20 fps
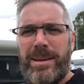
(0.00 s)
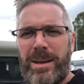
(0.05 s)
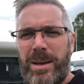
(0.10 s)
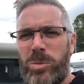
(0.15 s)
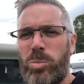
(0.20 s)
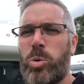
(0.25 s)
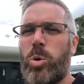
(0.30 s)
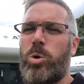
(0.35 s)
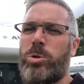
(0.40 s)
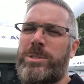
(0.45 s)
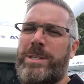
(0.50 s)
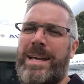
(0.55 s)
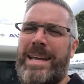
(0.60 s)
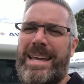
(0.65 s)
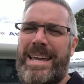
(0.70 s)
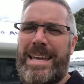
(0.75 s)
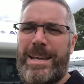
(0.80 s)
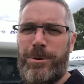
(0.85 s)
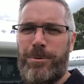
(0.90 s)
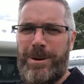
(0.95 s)
and water
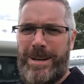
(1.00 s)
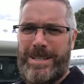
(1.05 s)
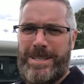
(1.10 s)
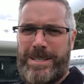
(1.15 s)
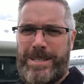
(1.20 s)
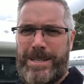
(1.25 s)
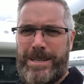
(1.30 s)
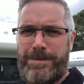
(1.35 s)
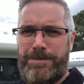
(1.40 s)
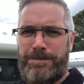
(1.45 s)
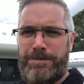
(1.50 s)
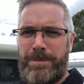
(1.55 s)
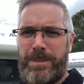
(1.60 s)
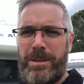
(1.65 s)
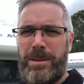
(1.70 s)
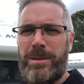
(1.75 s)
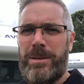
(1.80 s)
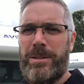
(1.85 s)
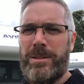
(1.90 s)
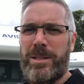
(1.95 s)
ingress.
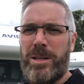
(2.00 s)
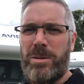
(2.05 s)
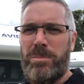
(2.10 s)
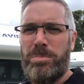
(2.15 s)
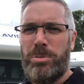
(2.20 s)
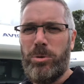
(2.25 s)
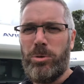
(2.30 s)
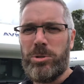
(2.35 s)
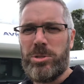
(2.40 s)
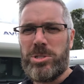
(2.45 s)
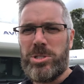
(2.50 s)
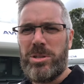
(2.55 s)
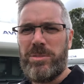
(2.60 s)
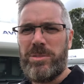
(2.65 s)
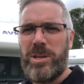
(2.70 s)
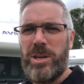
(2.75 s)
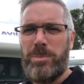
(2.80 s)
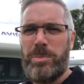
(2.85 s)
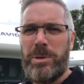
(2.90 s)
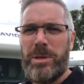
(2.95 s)
The importance
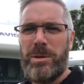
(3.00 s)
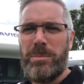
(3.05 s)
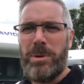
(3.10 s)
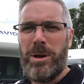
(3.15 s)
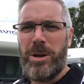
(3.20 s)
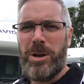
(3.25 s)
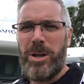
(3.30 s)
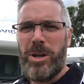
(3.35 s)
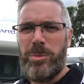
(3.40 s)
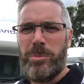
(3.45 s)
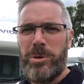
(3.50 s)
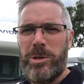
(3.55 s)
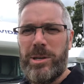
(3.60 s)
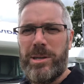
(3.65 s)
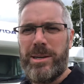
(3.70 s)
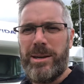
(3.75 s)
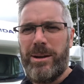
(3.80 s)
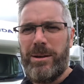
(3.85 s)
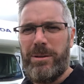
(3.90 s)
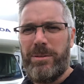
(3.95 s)
of keeping your motorhome or
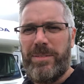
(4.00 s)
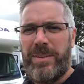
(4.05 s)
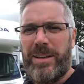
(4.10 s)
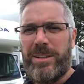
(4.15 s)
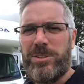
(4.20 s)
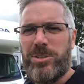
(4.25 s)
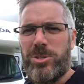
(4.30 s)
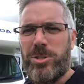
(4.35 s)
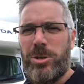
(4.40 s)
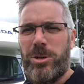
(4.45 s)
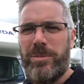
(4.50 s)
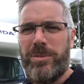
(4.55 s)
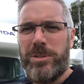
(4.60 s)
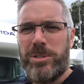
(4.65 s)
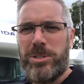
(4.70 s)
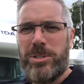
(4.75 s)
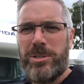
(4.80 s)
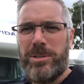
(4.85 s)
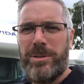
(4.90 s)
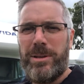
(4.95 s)
your caravan
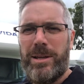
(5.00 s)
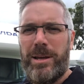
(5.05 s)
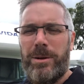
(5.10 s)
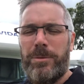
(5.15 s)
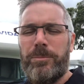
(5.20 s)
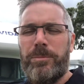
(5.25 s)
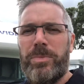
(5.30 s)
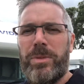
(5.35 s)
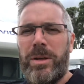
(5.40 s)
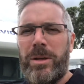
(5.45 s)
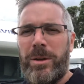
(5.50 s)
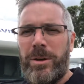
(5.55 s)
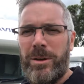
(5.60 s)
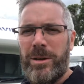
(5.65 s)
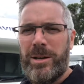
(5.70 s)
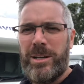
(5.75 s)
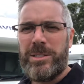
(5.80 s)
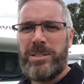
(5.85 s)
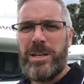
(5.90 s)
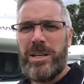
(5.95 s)
serviced. Now, I'm
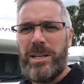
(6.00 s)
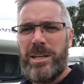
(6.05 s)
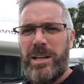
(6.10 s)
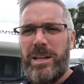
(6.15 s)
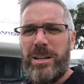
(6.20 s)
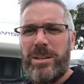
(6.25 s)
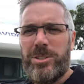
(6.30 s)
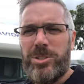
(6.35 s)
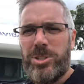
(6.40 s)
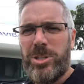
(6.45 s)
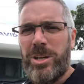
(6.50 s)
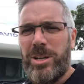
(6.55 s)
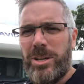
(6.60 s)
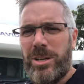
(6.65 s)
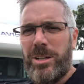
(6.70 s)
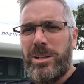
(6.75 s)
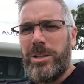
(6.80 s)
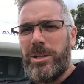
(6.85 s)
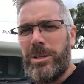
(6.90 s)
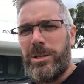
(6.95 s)
going to take you down and show you
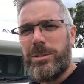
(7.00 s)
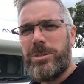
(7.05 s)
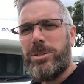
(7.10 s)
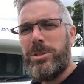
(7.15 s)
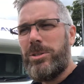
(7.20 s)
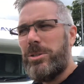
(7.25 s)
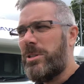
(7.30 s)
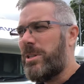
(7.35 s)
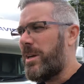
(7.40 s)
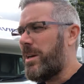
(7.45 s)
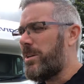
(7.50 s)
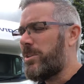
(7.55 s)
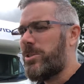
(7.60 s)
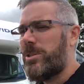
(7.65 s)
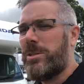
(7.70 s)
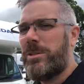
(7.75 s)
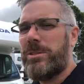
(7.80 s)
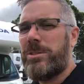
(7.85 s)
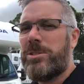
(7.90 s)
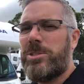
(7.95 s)
a little
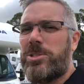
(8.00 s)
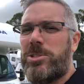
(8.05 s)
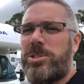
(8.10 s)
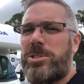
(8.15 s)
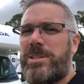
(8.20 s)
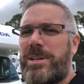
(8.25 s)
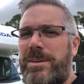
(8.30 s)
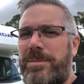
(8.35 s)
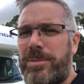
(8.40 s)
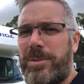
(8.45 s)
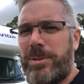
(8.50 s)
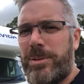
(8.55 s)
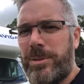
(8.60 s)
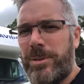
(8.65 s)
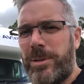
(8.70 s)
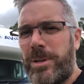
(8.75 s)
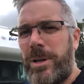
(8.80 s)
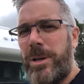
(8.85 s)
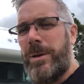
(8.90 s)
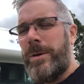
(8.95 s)

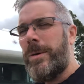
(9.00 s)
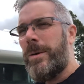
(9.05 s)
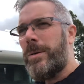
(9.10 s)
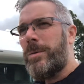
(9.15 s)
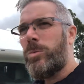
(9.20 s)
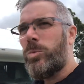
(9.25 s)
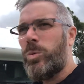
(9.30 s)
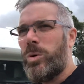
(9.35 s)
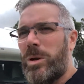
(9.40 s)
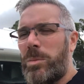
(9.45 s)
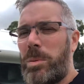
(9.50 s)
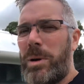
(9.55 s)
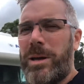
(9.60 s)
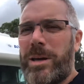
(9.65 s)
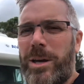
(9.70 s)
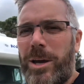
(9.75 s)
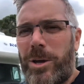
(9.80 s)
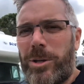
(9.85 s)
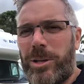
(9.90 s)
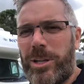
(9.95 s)
2007
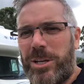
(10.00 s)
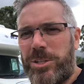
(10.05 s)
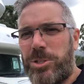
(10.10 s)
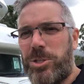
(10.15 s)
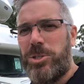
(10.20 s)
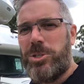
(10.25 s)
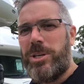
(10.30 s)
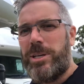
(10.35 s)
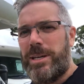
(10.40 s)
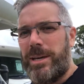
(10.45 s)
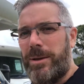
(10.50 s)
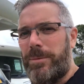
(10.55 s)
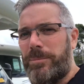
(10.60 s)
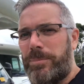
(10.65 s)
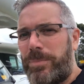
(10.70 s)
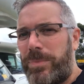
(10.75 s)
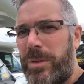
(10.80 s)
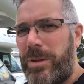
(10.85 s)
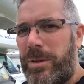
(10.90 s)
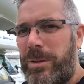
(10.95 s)
Winnebago Leisure Seeker
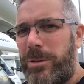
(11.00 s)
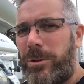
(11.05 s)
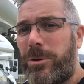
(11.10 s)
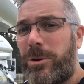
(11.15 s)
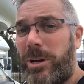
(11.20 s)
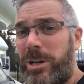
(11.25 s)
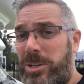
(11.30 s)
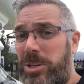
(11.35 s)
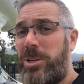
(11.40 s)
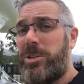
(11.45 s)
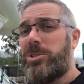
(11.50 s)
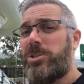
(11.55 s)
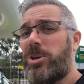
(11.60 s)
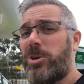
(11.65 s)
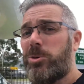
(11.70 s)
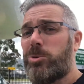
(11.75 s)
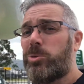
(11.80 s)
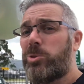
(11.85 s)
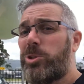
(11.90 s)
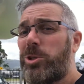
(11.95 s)
that I actually
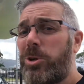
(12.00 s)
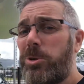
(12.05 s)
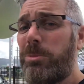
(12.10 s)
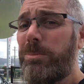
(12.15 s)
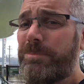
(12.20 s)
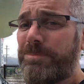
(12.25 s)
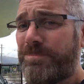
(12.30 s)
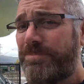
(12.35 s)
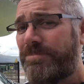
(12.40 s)
sold new,